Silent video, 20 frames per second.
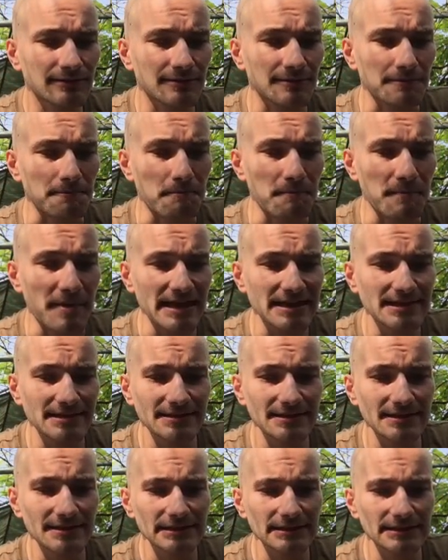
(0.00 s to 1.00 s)
The
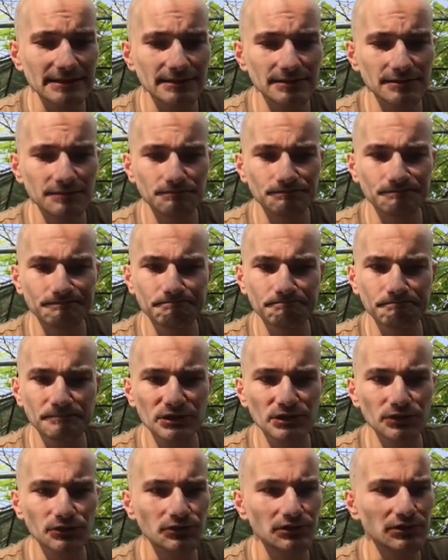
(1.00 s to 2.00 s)
basic,
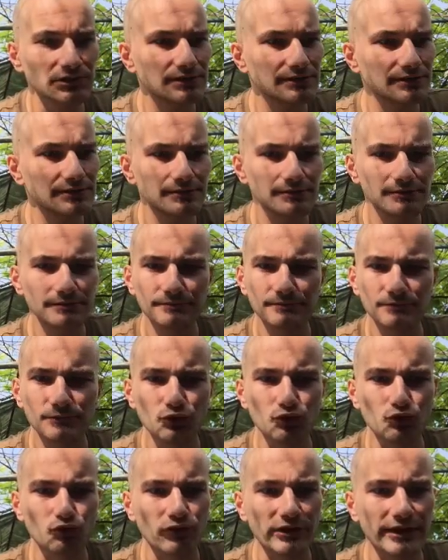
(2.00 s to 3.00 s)
most
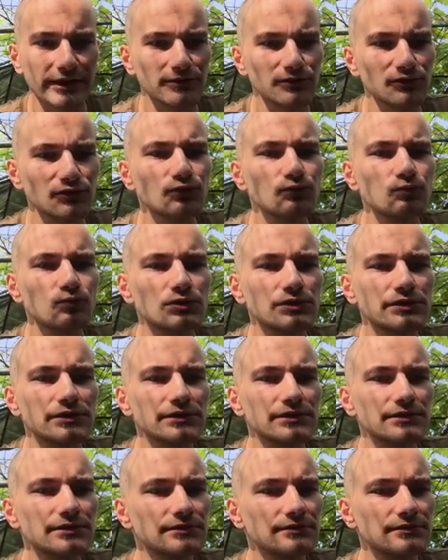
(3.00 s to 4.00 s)

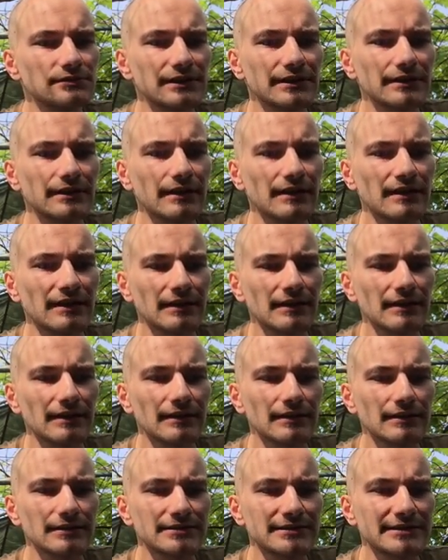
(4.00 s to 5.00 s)
groundwork
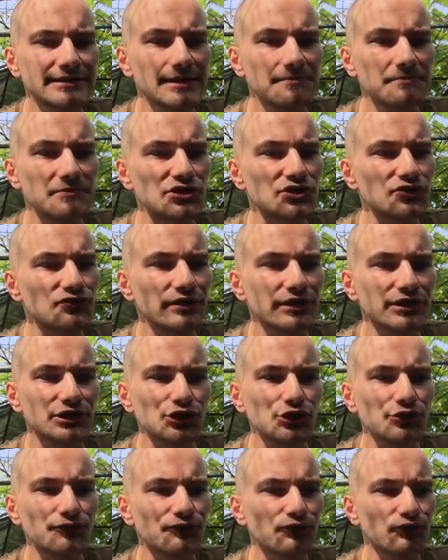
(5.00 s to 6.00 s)

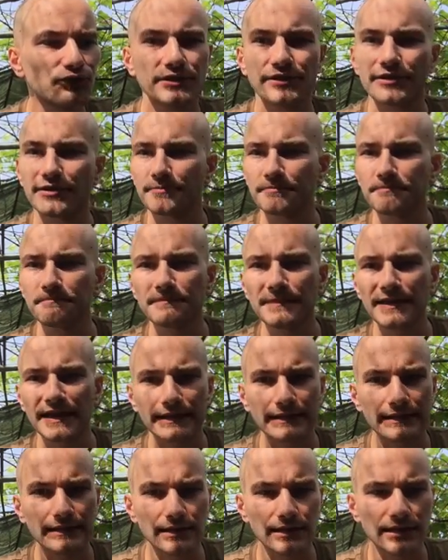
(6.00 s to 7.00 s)
demonstration of rhythm
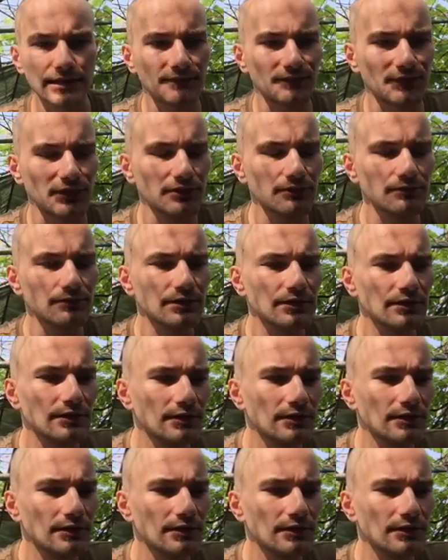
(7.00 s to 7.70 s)
I can give you